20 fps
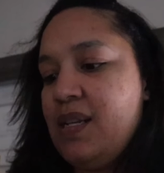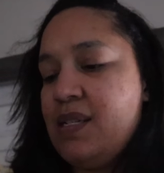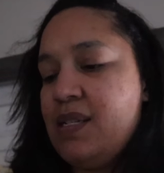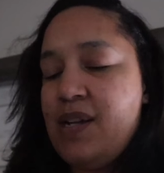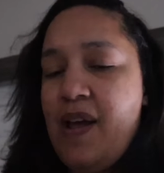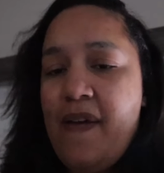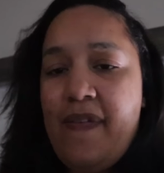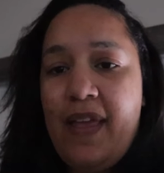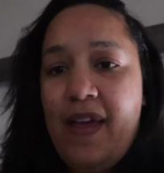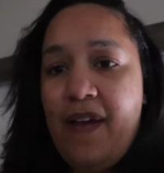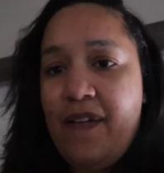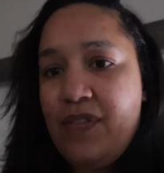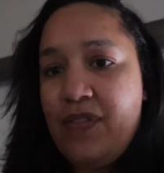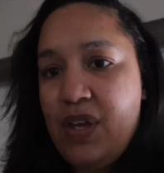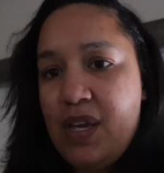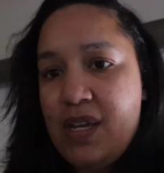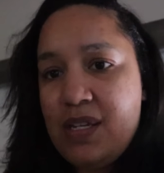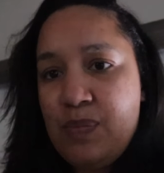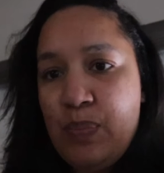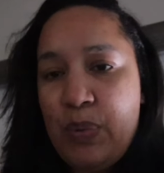It's not the
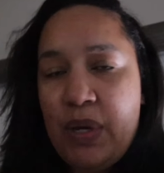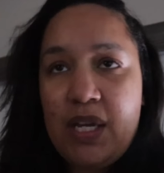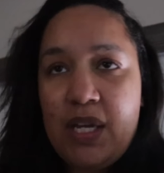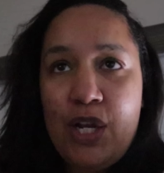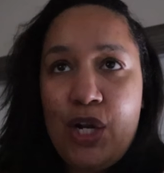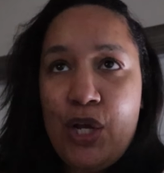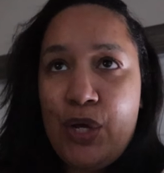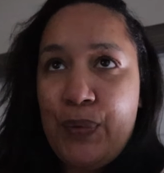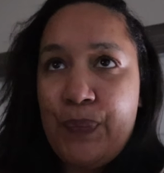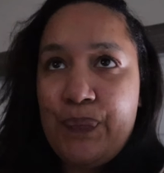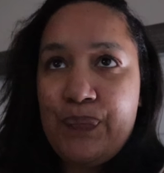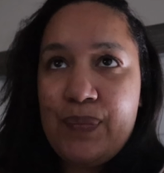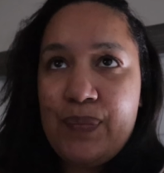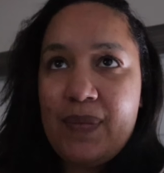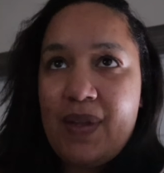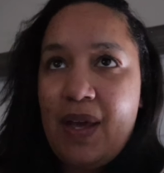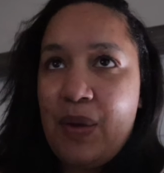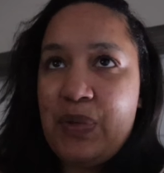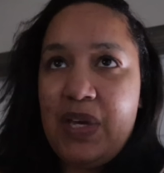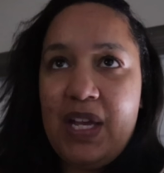healthiest, but you know,
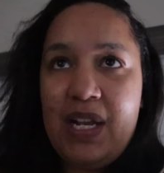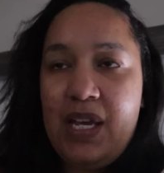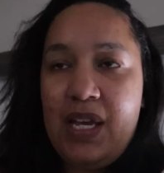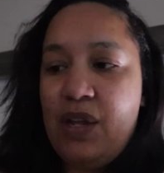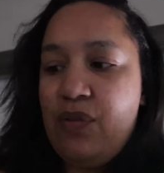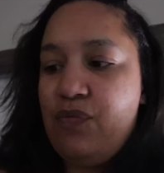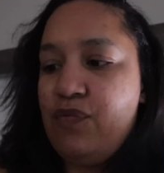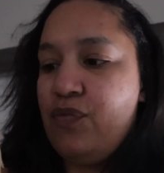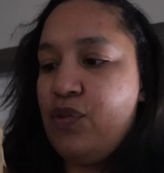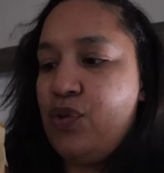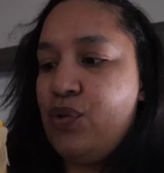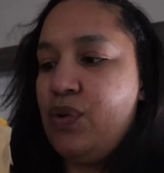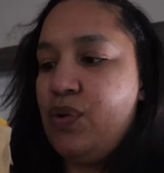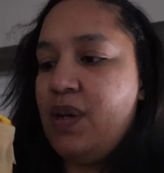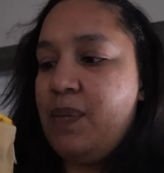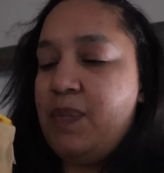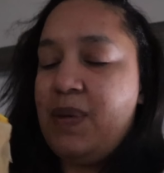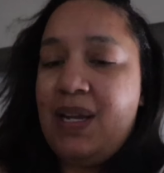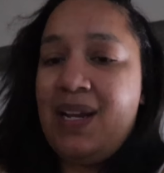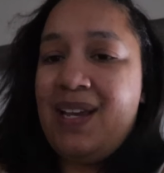I'm getting in food
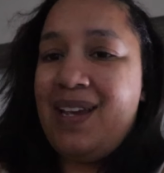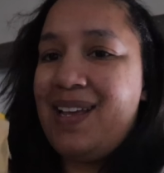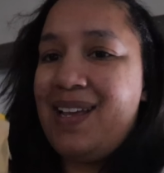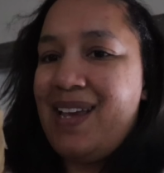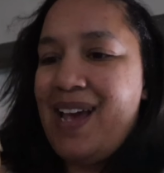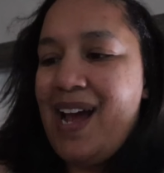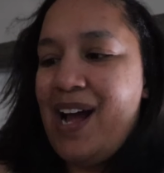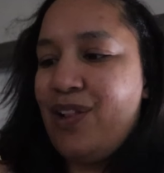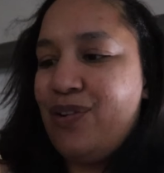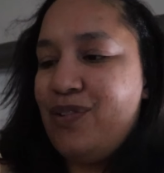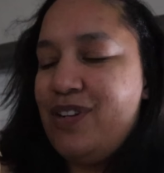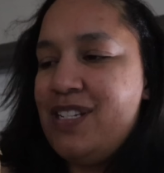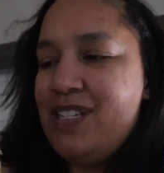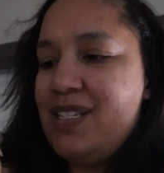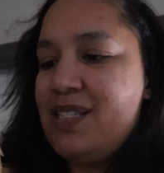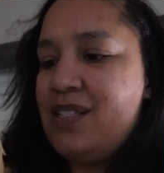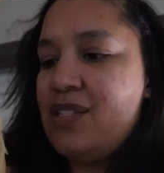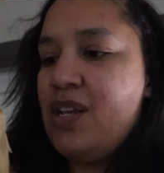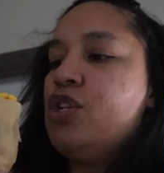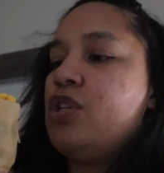and I'm getting in
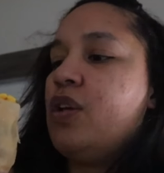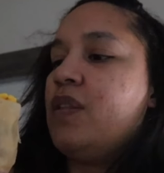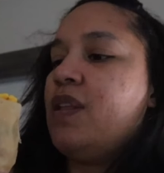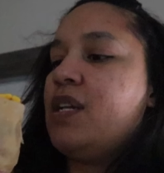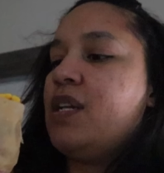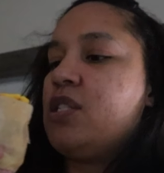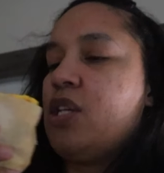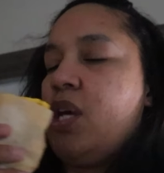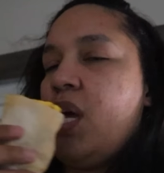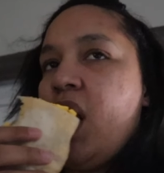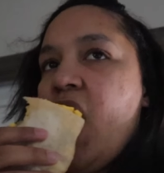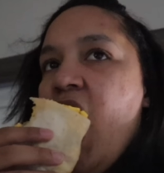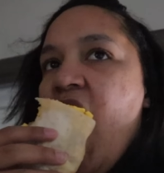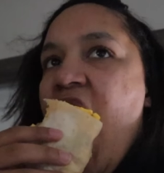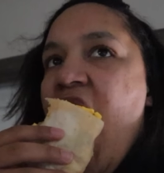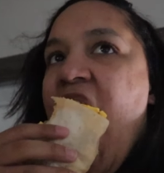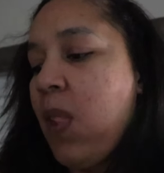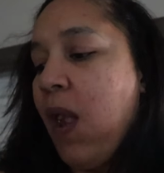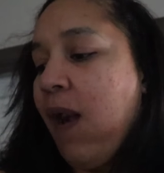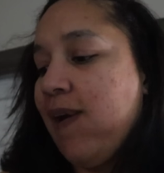calories, so that's
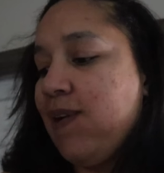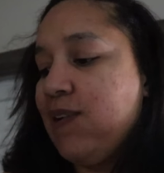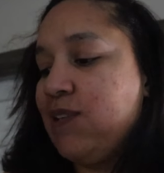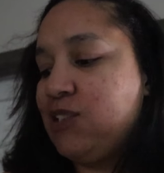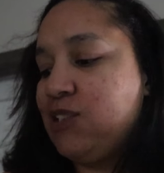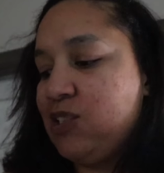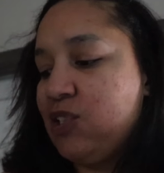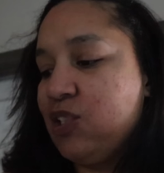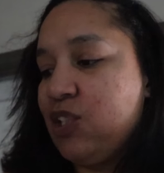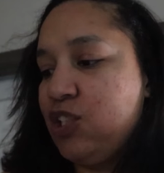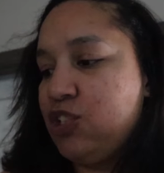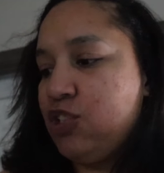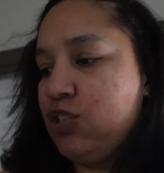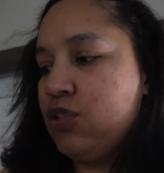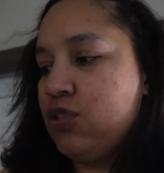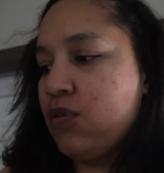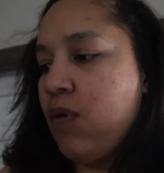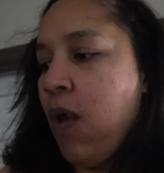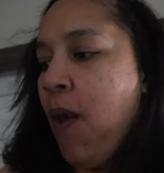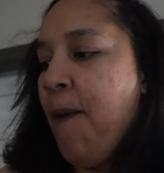good. And it's
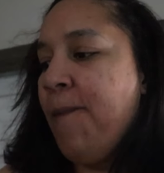delicious.